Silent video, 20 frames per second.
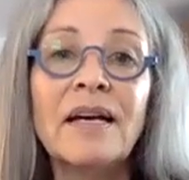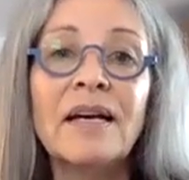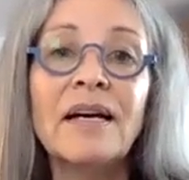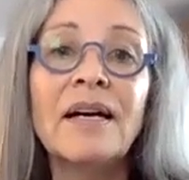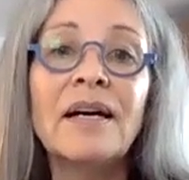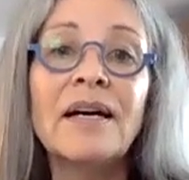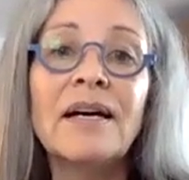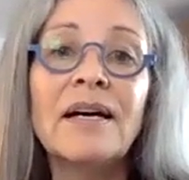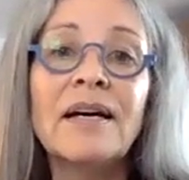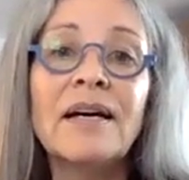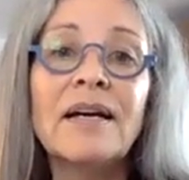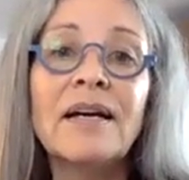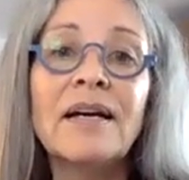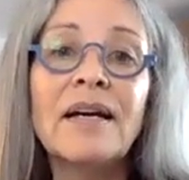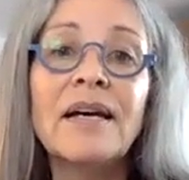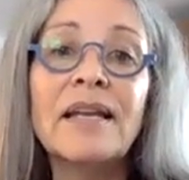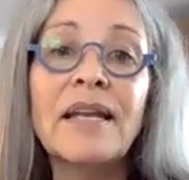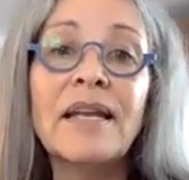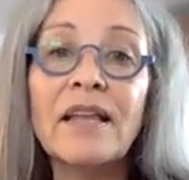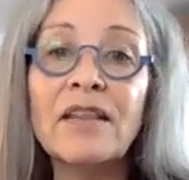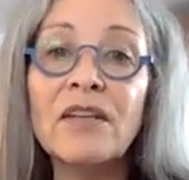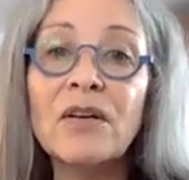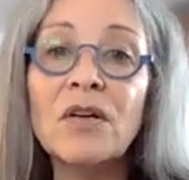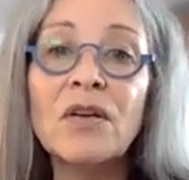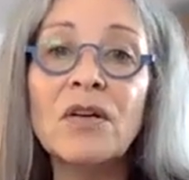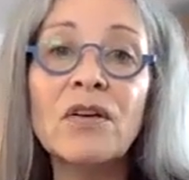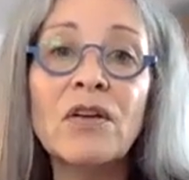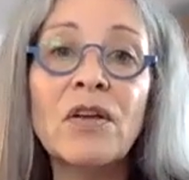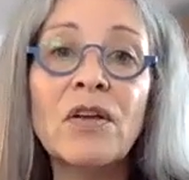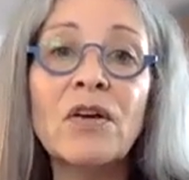
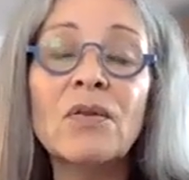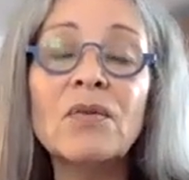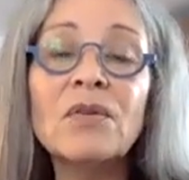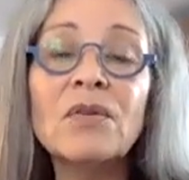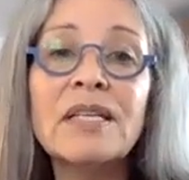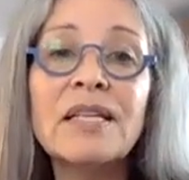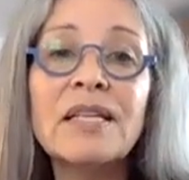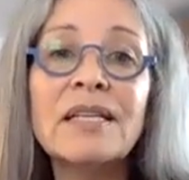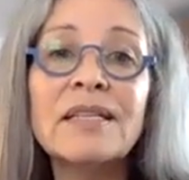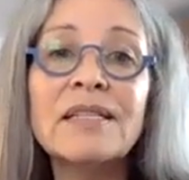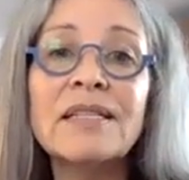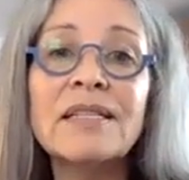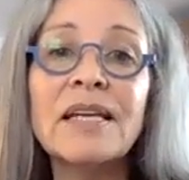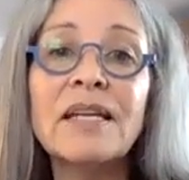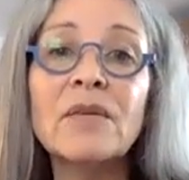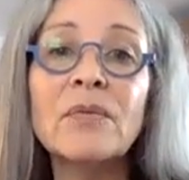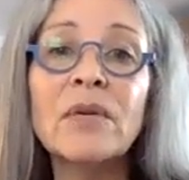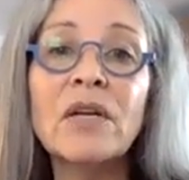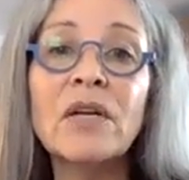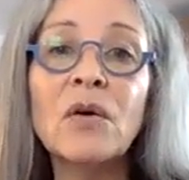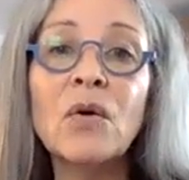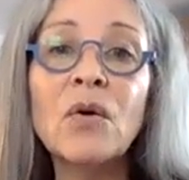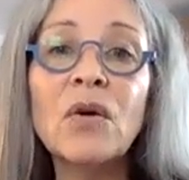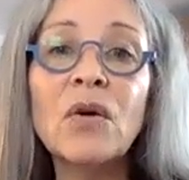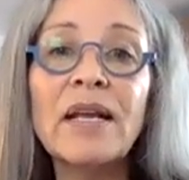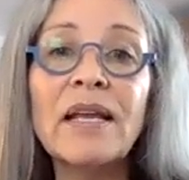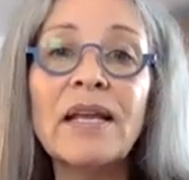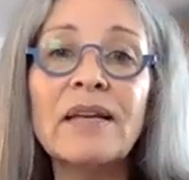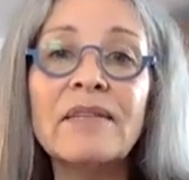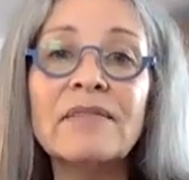Another note is that a
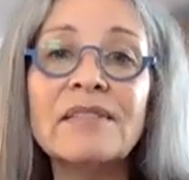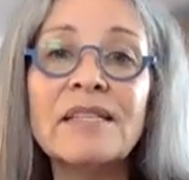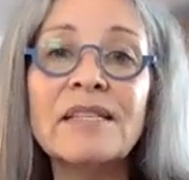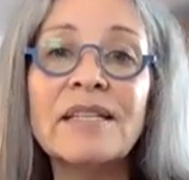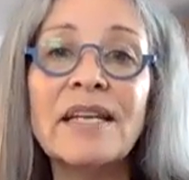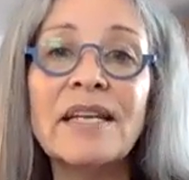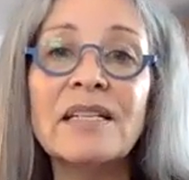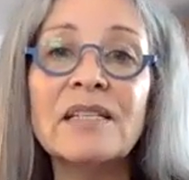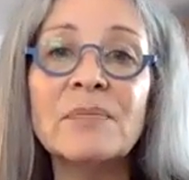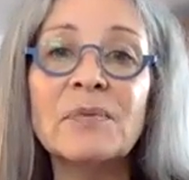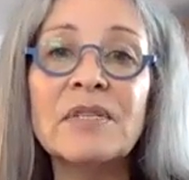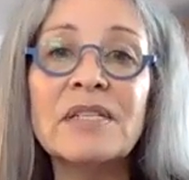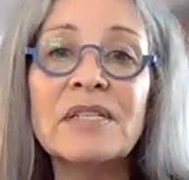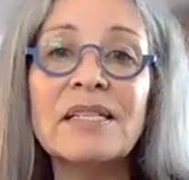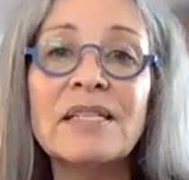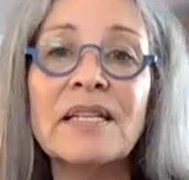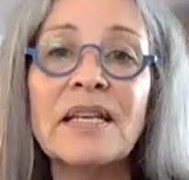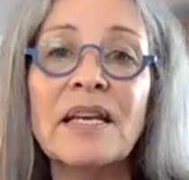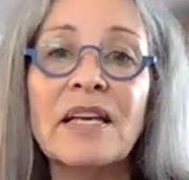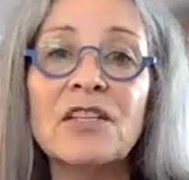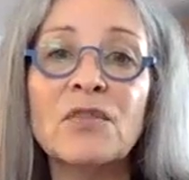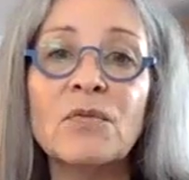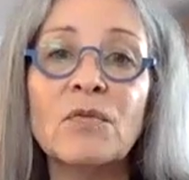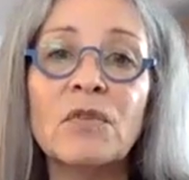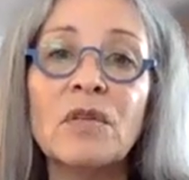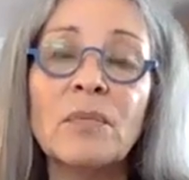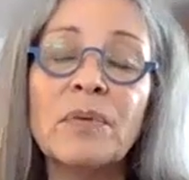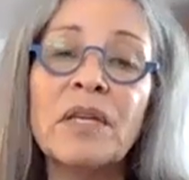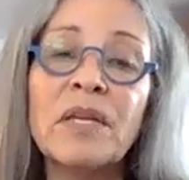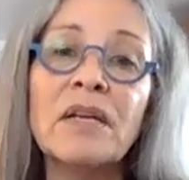recording of today's presentation
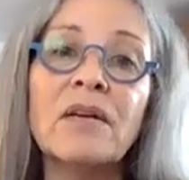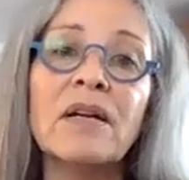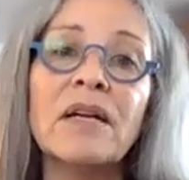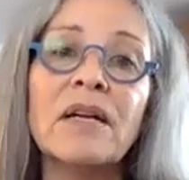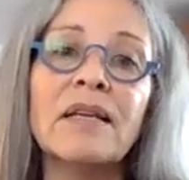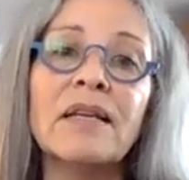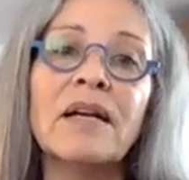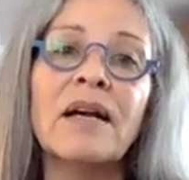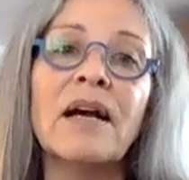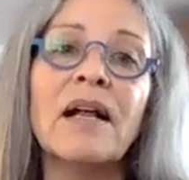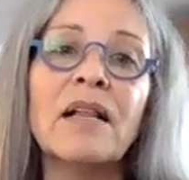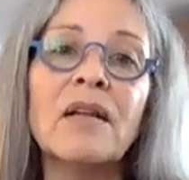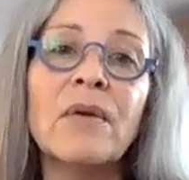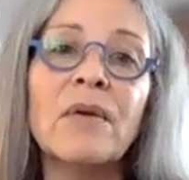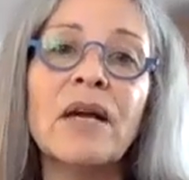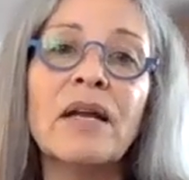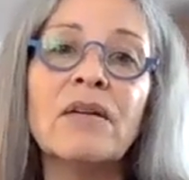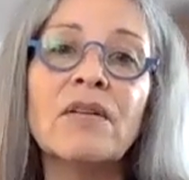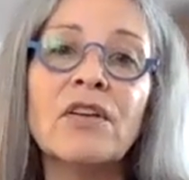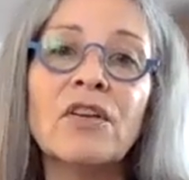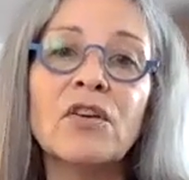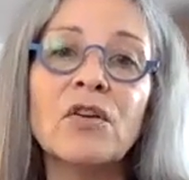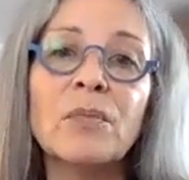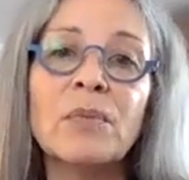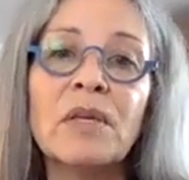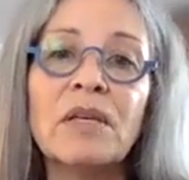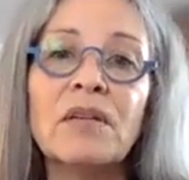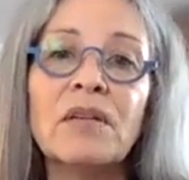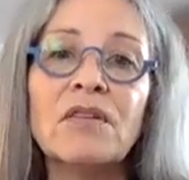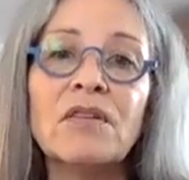will appear on the Colorado
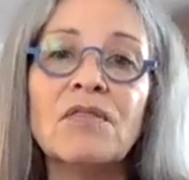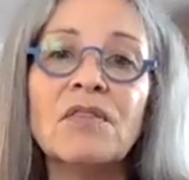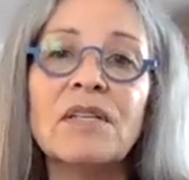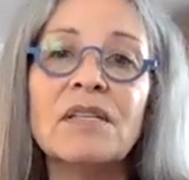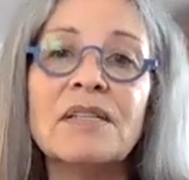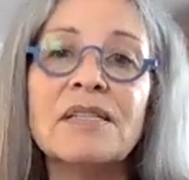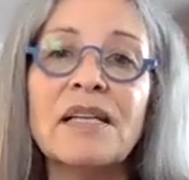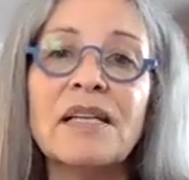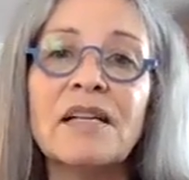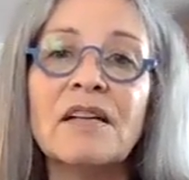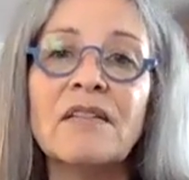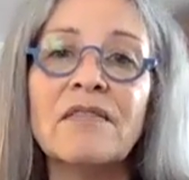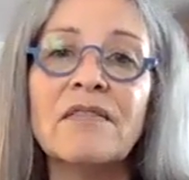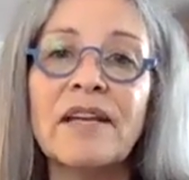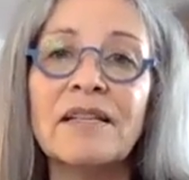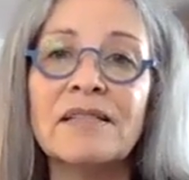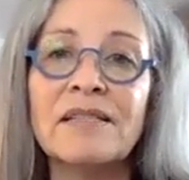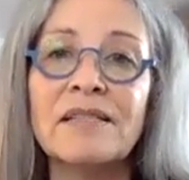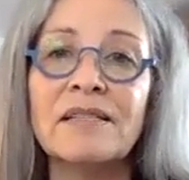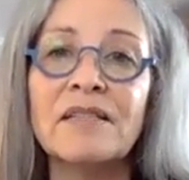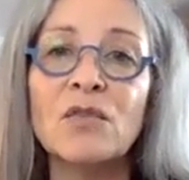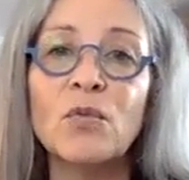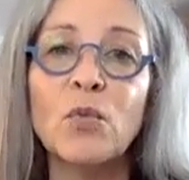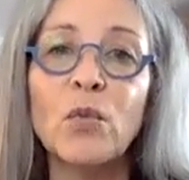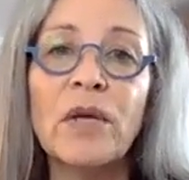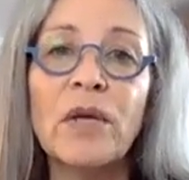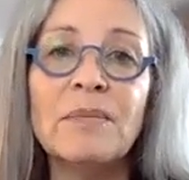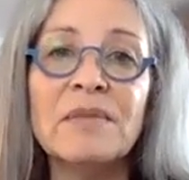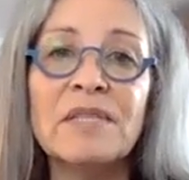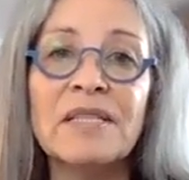European Union Center of Excellence
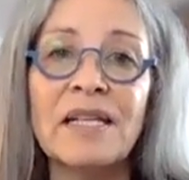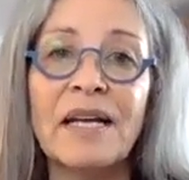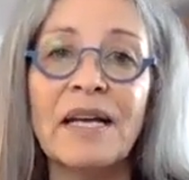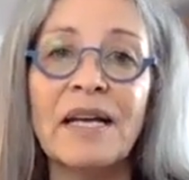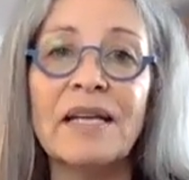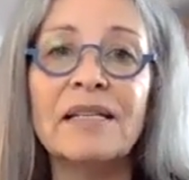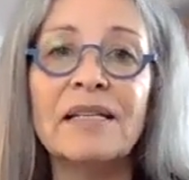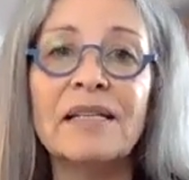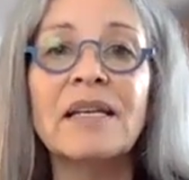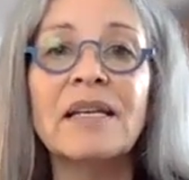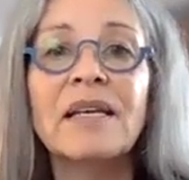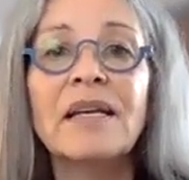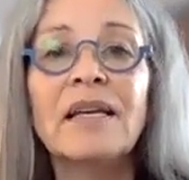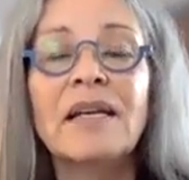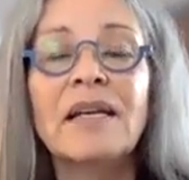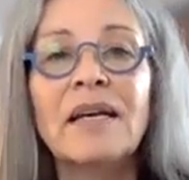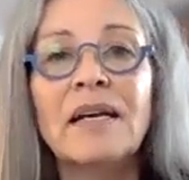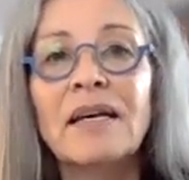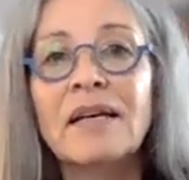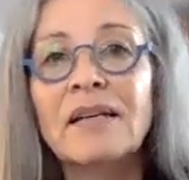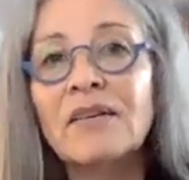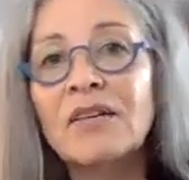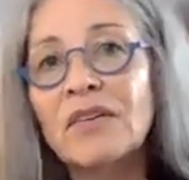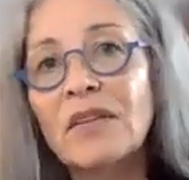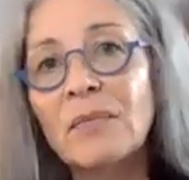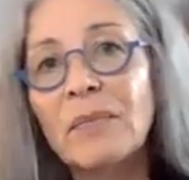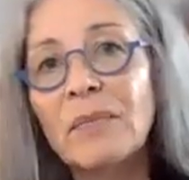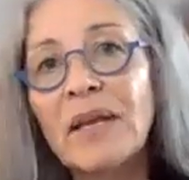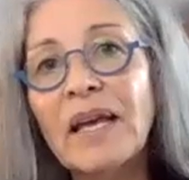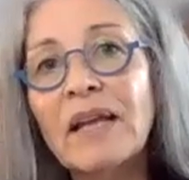website under
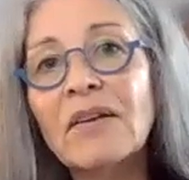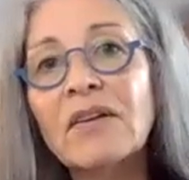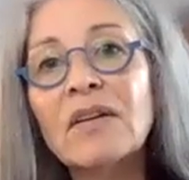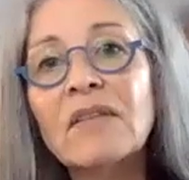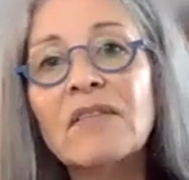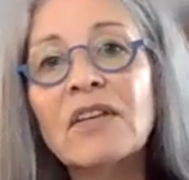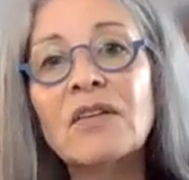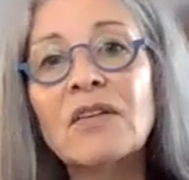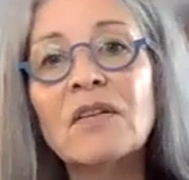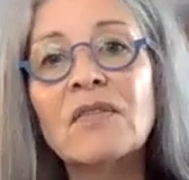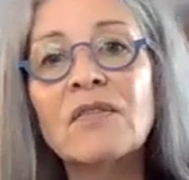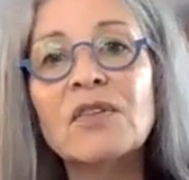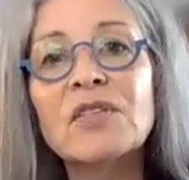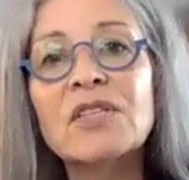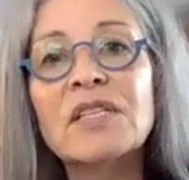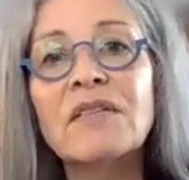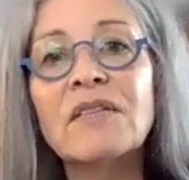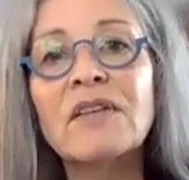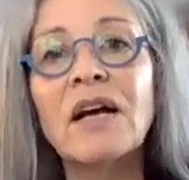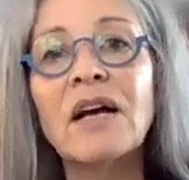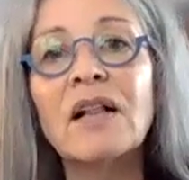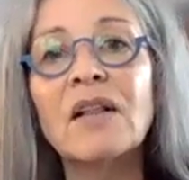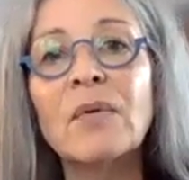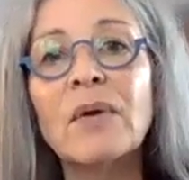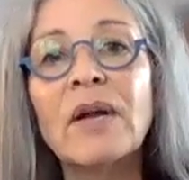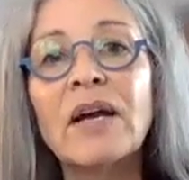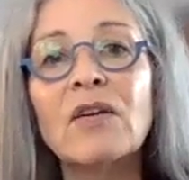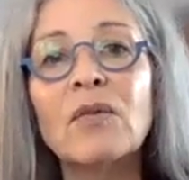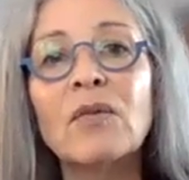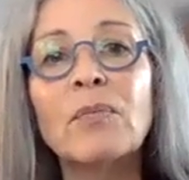the banner of the University of
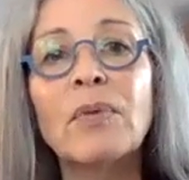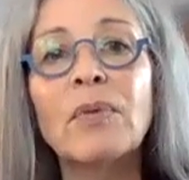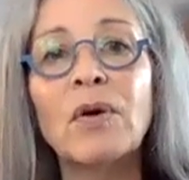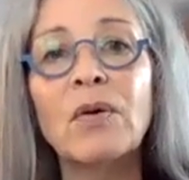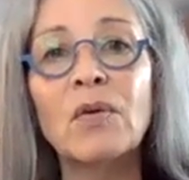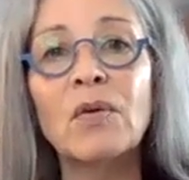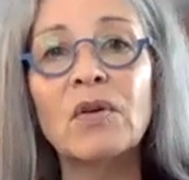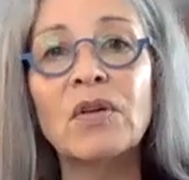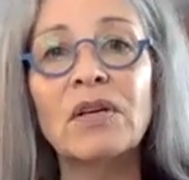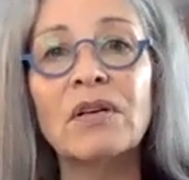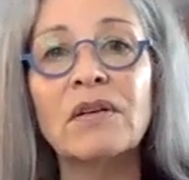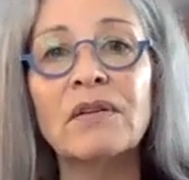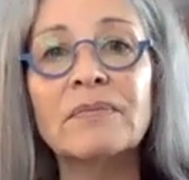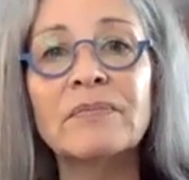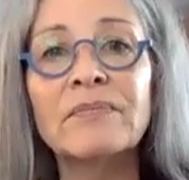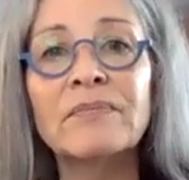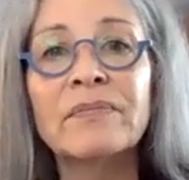Colorado Boulder.